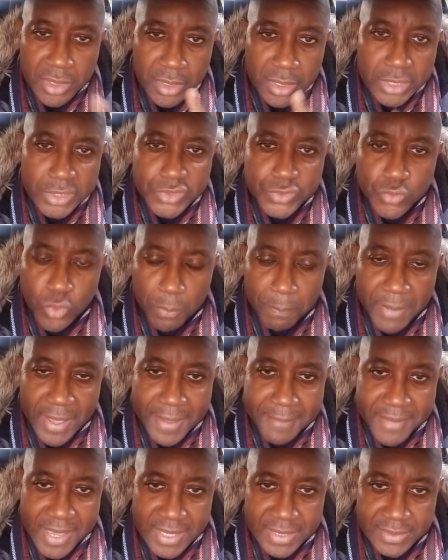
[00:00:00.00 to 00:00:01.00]
it's not
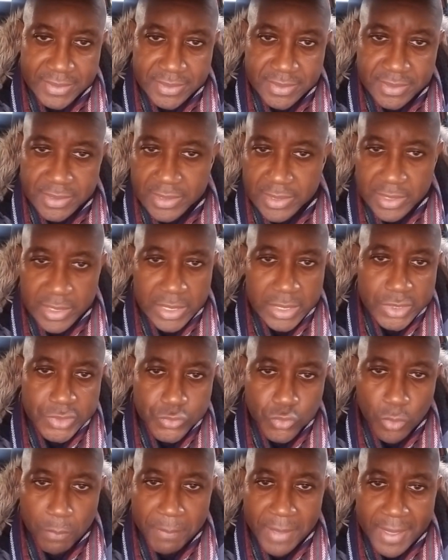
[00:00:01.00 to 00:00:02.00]
by might,
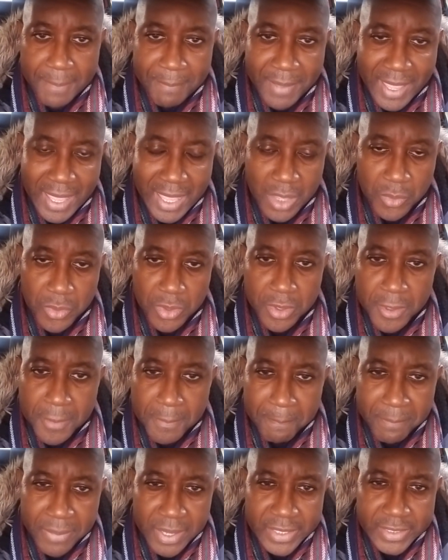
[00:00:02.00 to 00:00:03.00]
it's not by power,
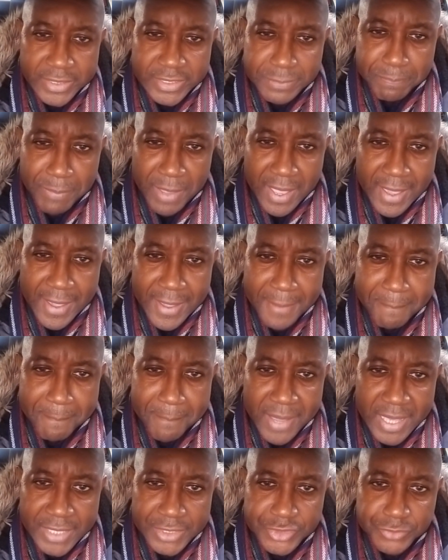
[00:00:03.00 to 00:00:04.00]
but it's by
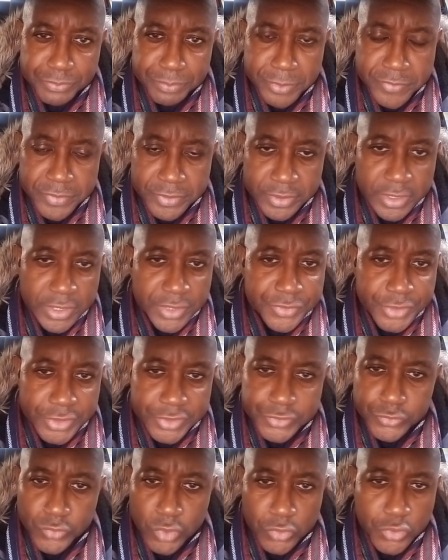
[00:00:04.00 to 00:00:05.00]
my spirit.
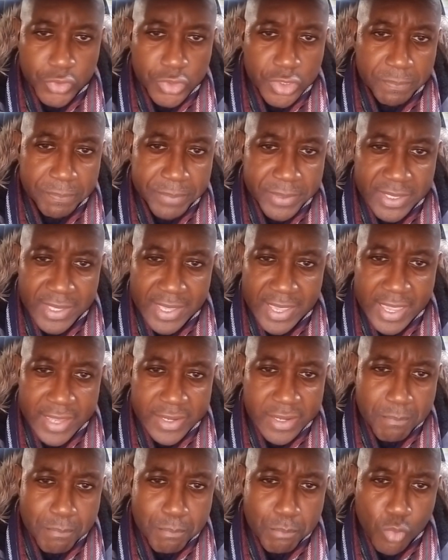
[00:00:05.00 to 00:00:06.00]
There's not going to be
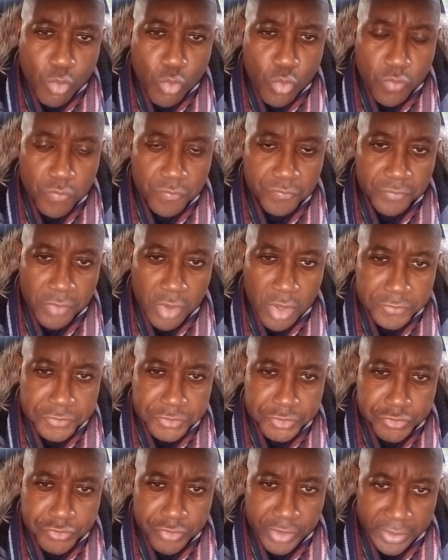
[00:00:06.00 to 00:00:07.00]
any move of
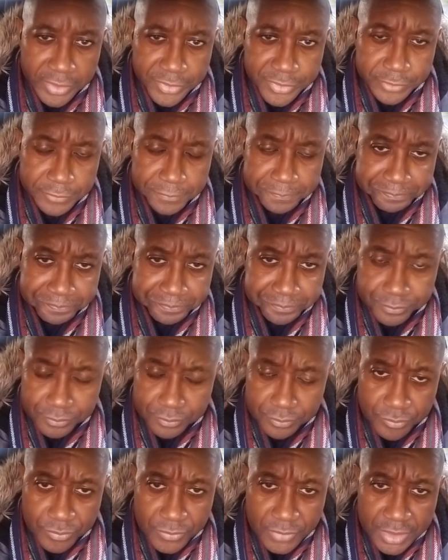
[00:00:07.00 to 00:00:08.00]
strength.
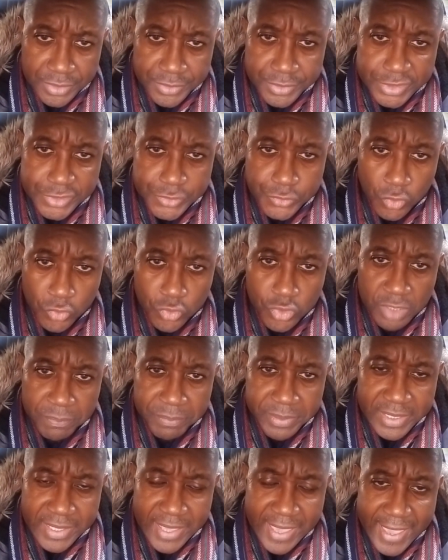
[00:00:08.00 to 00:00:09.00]
There's not going to
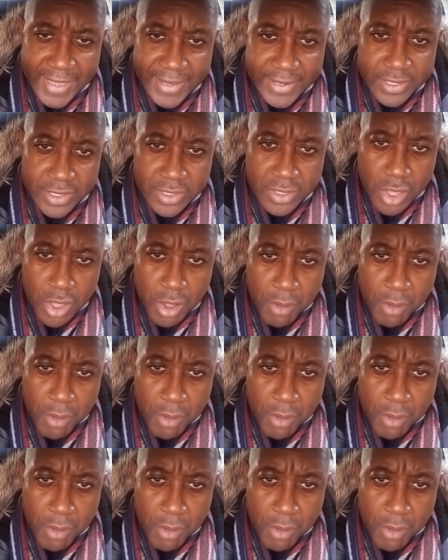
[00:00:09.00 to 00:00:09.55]
be any